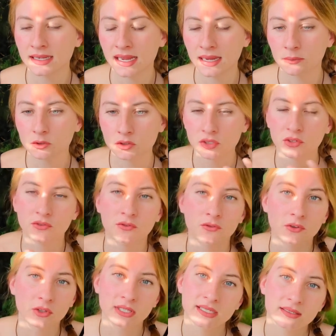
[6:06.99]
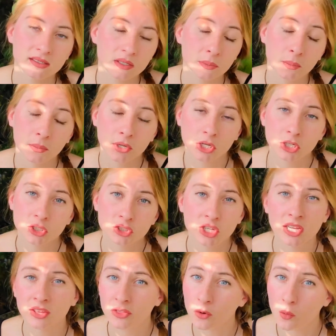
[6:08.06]
able to fully submerge
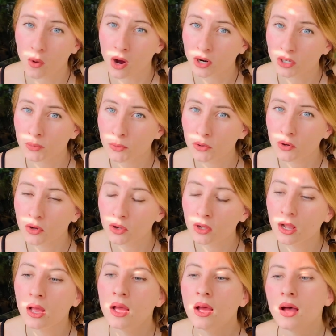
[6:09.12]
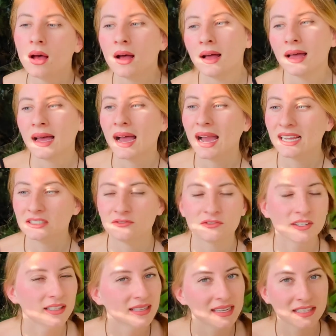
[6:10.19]
in the water bowl, I
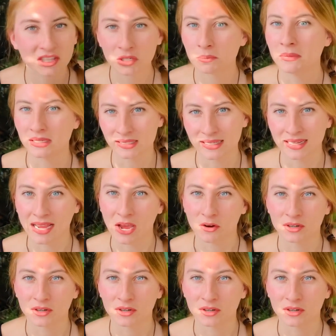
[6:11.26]
feel like they're missing out.